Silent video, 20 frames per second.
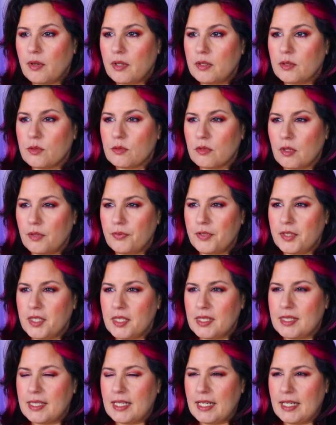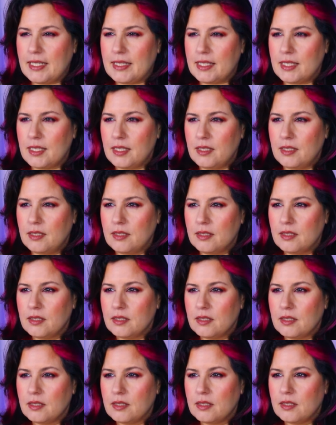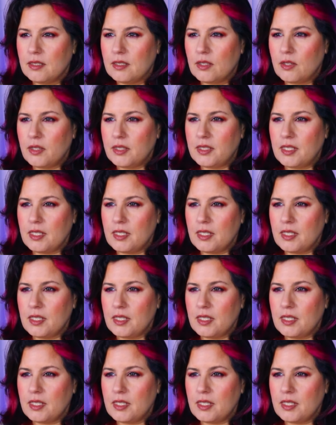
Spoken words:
Is Grover just eaten? Or